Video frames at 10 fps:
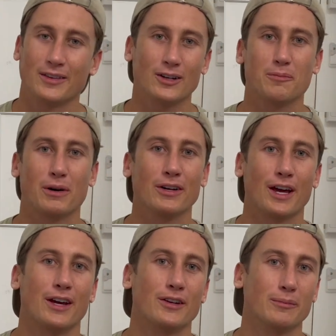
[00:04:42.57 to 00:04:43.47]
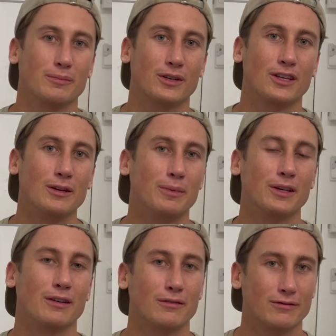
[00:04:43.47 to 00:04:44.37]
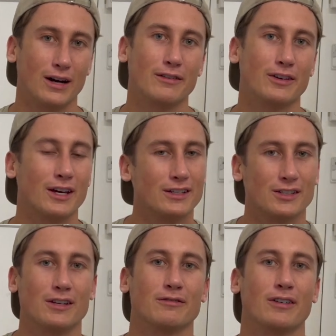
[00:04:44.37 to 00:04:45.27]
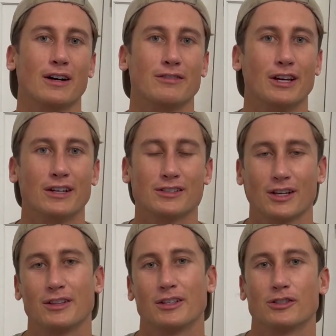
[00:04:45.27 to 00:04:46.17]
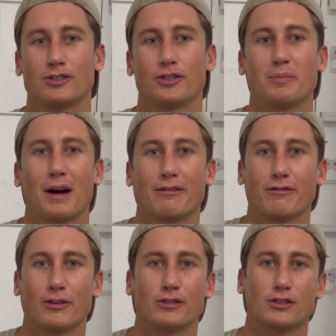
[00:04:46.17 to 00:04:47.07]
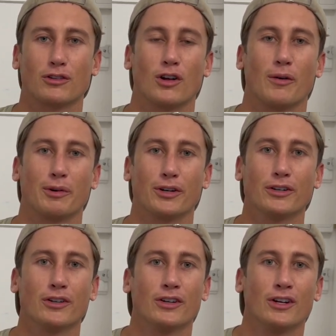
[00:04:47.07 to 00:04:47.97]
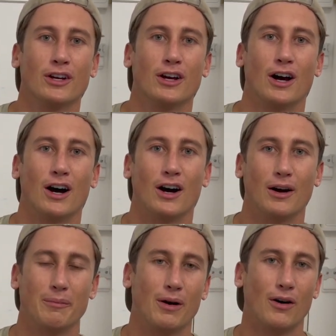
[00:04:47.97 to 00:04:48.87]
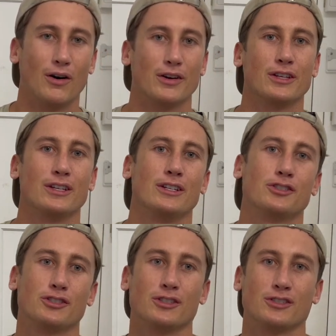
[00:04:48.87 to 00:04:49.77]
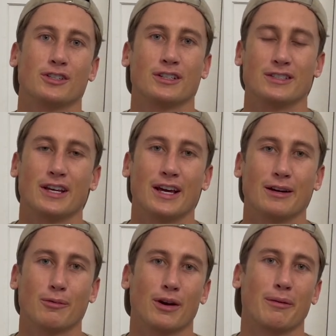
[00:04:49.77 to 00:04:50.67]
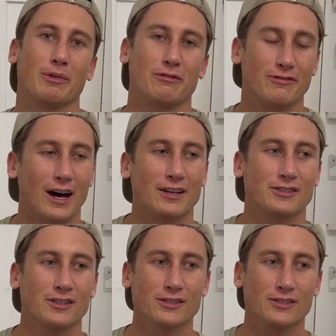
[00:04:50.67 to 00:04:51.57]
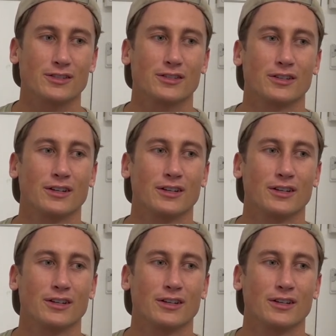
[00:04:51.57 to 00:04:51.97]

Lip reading: think I'll probably end up keeping it 5Ks in 5 days and then just do my 1st kilometer on each distinct day when I'm the fastest.